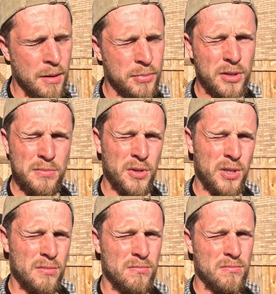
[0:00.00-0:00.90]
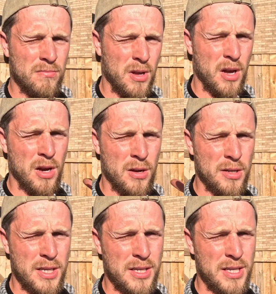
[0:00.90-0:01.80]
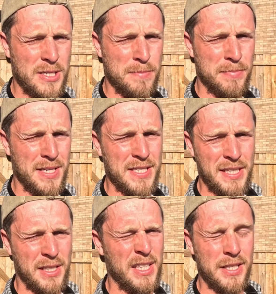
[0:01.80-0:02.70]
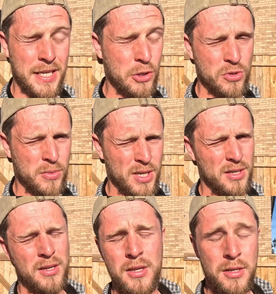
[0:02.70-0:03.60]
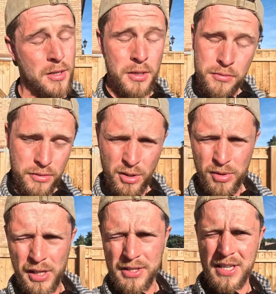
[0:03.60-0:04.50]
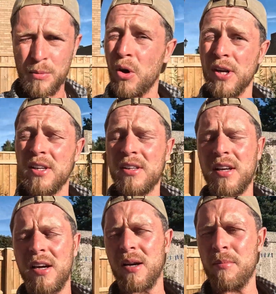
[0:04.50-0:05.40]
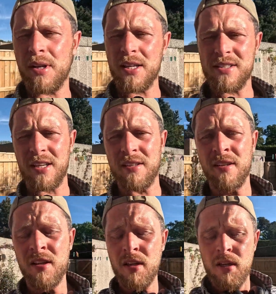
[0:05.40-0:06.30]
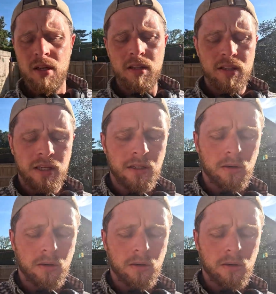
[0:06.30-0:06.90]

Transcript: Because my heart is beating in a dangerous way. Don't really understand why, but they said the